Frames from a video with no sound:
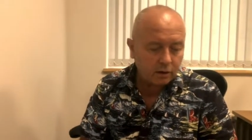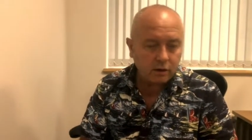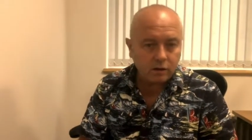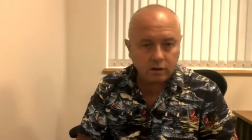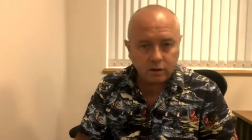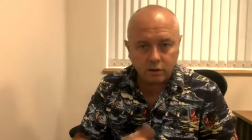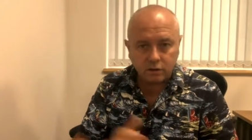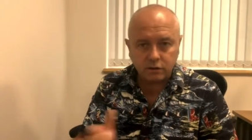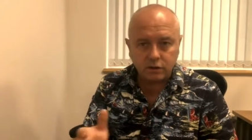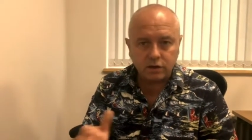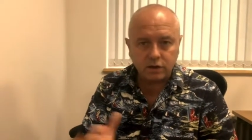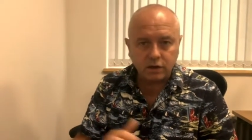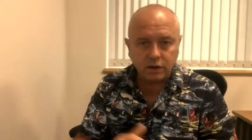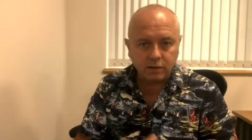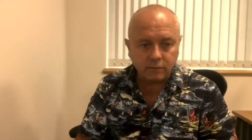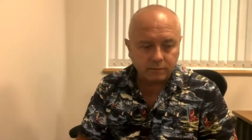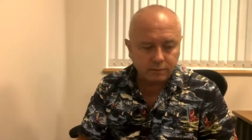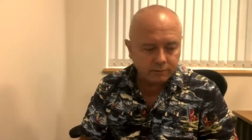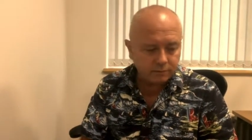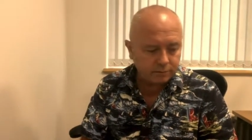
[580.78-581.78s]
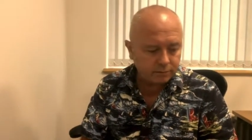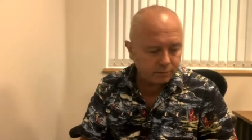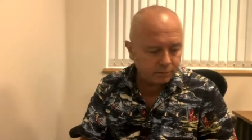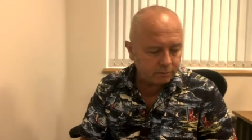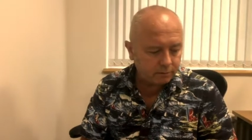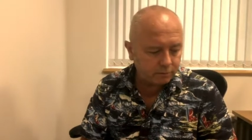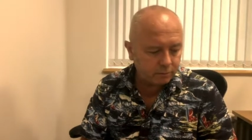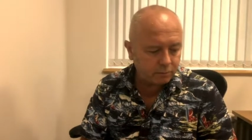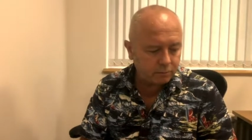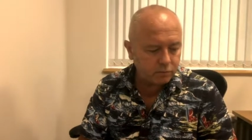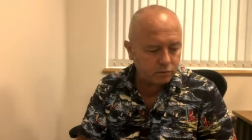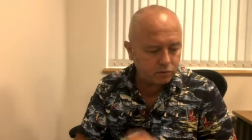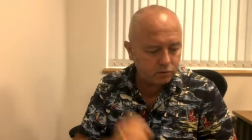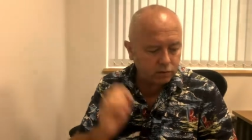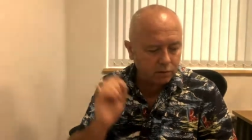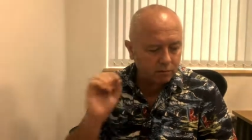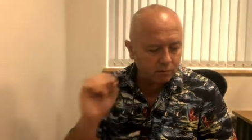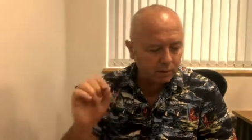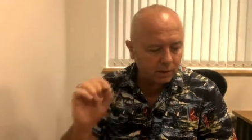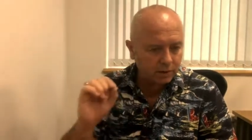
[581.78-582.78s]
long term,
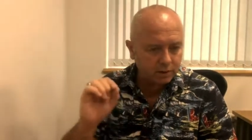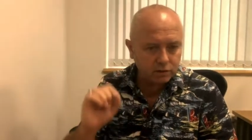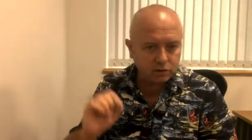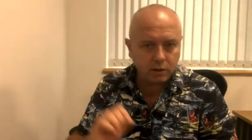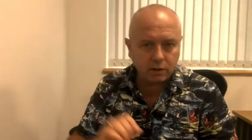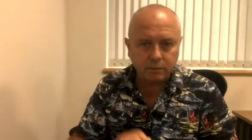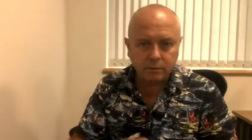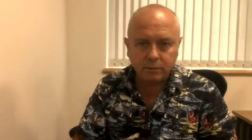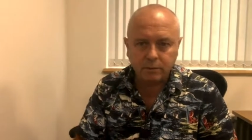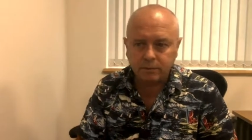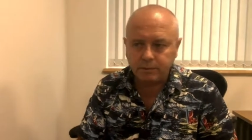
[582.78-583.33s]
drip by drip.